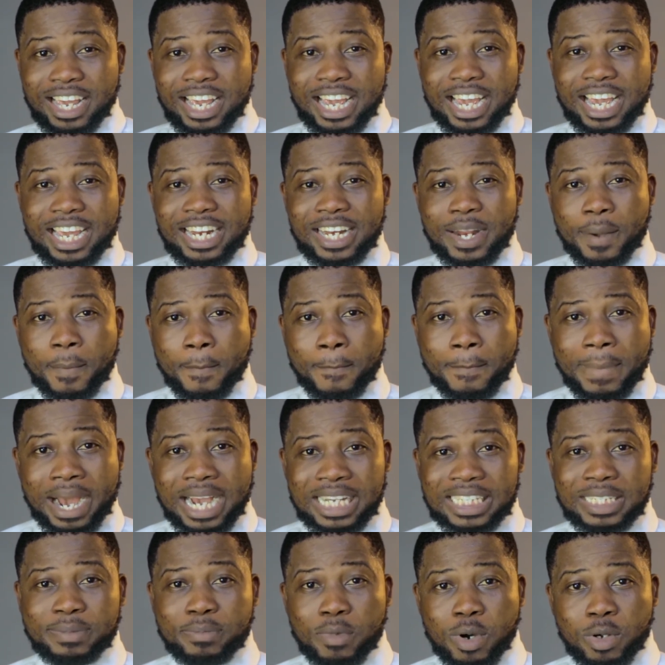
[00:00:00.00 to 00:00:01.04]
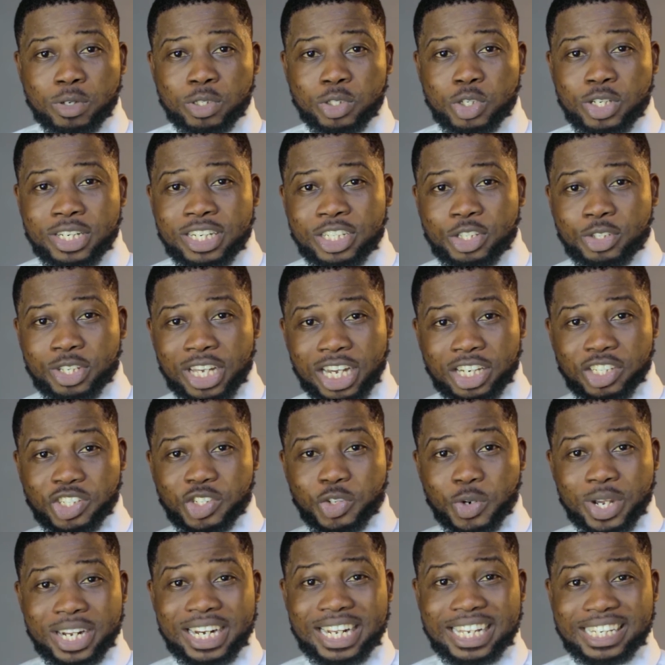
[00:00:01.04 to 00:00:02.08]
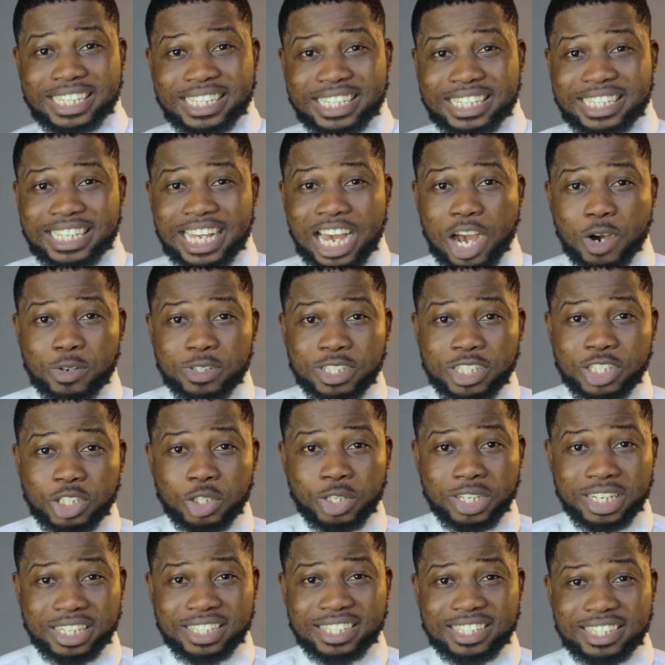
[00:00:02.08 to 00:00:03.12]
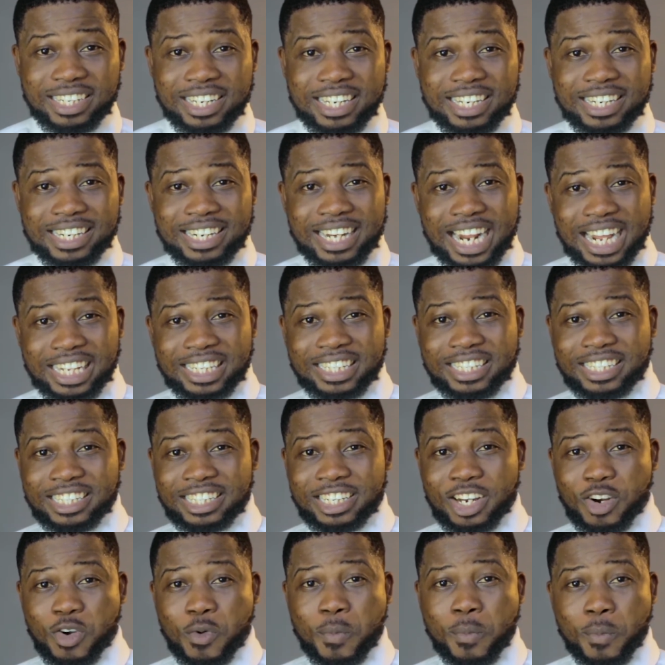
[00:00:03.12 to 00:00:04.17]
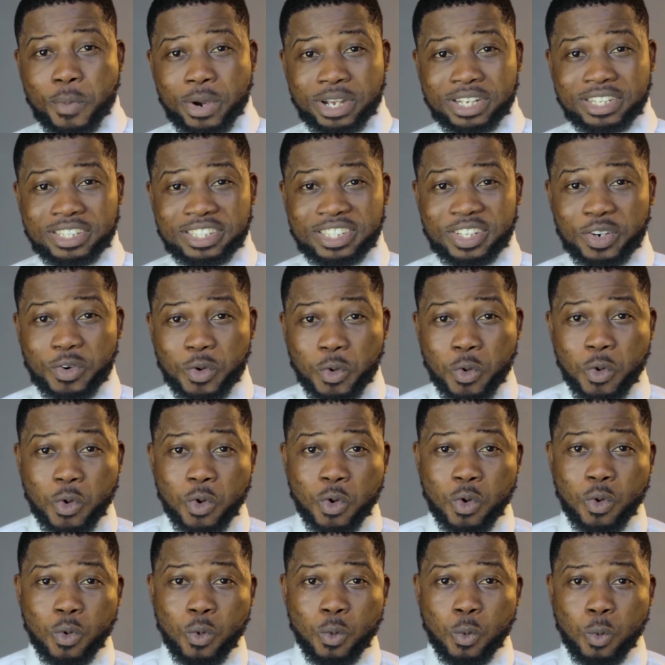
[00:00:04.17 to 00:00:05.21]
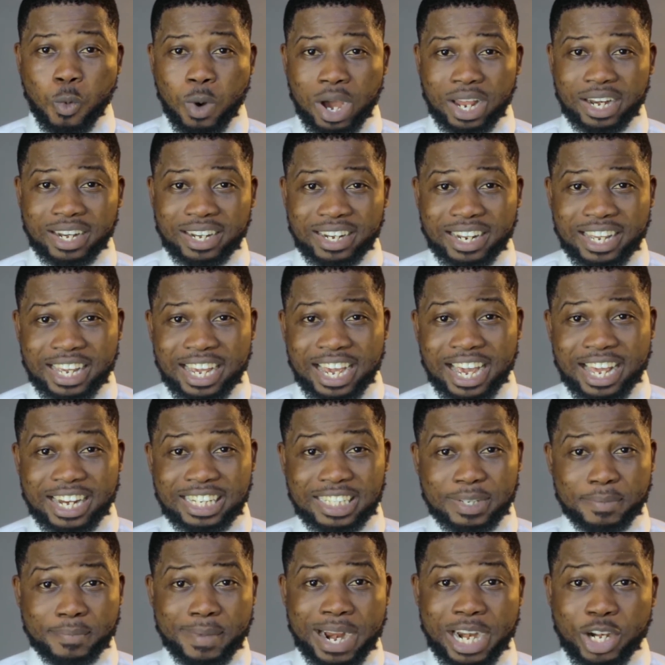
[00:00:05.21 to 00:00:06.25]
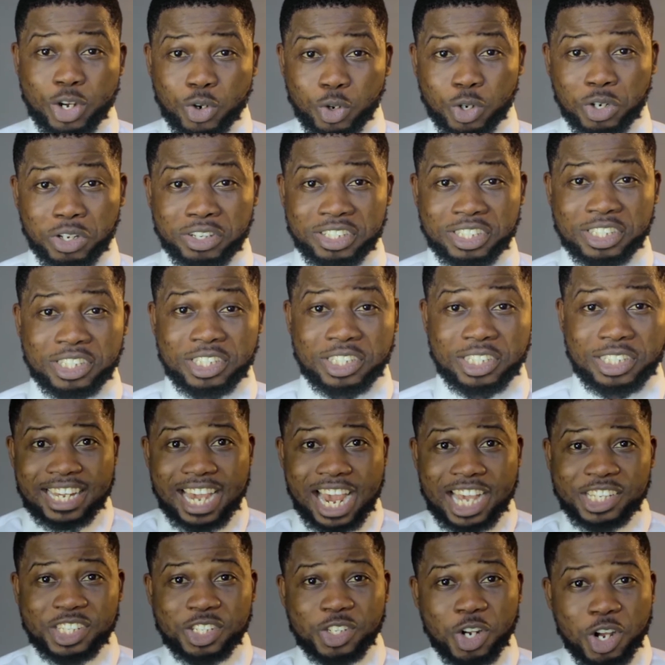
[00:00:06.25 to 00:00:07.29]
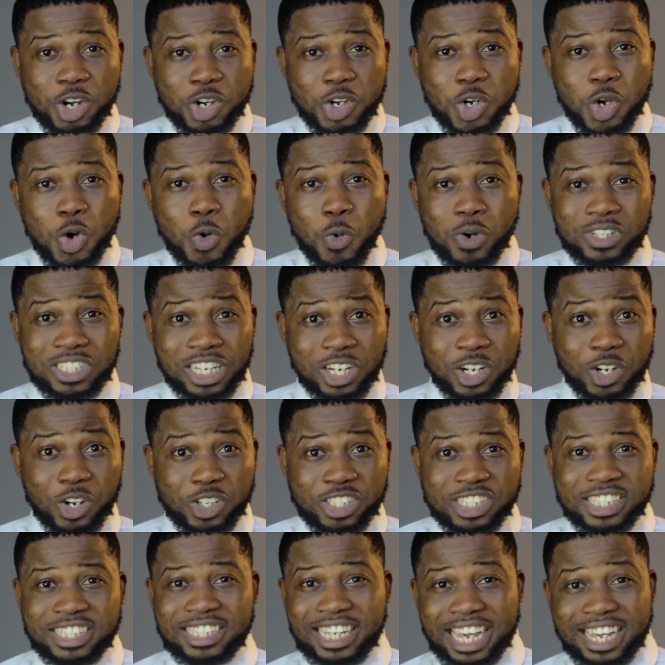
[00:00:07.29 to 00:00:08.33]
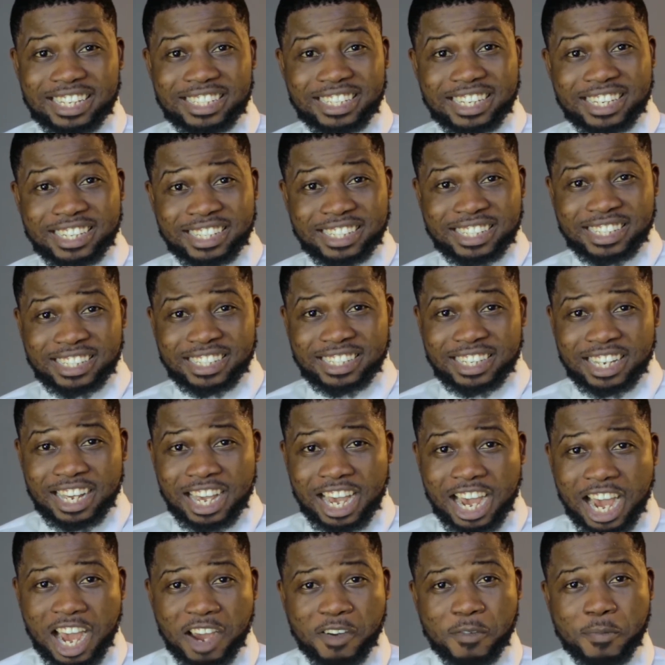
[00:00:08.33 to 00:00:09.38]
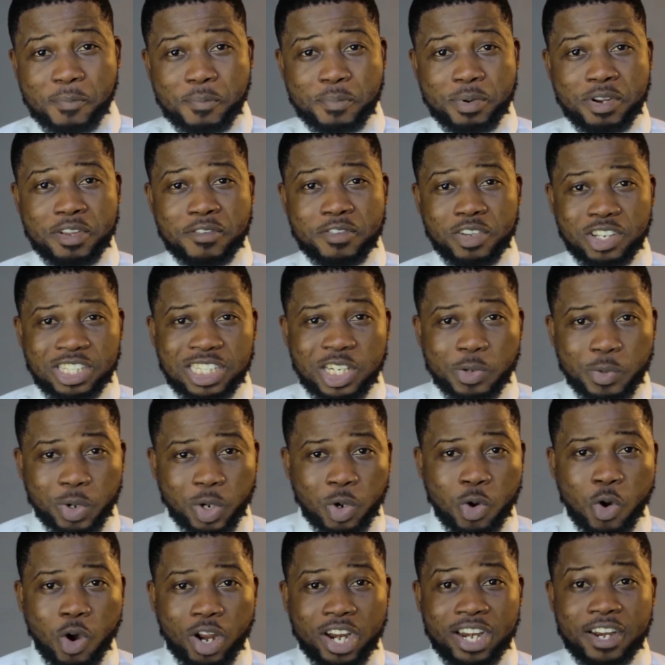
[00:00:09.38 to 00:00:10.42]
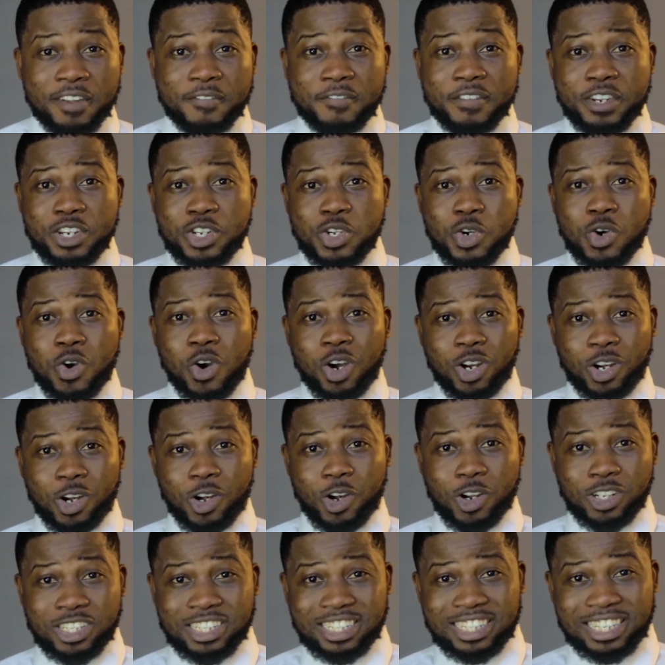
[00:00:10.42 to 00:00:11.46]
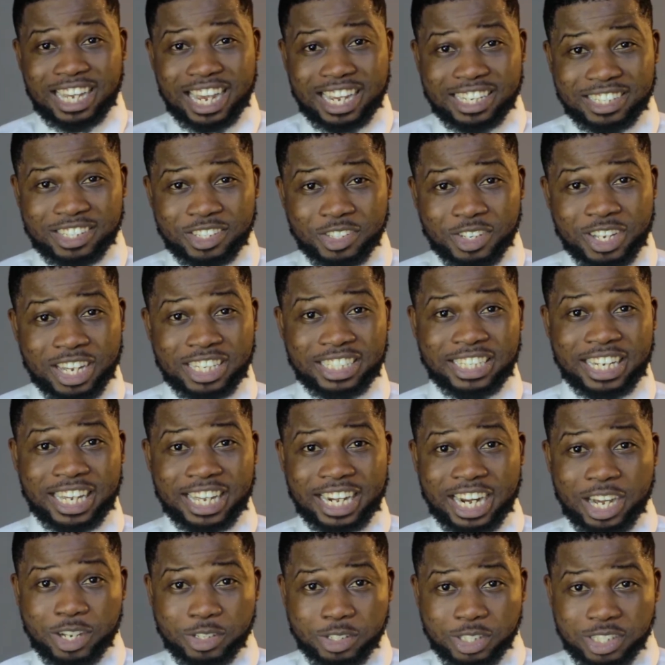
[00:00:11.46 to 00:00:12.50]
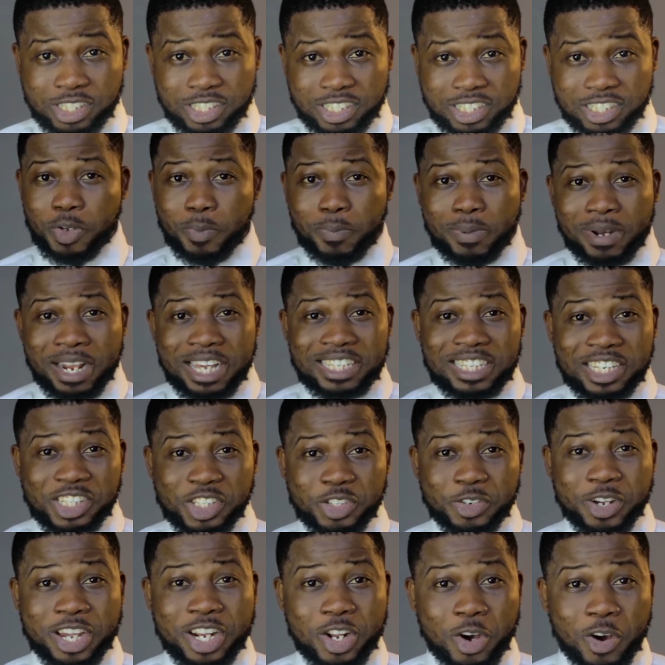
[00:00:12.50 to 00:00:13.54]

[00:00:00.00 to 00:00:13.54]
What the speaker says: and the maximum unit you can trade is 1,000 units. That's 0.01, and it's a micro lot. In case you don't know what a lot size is, I've previously recorded a video on lot size. You can check it out. You place the trade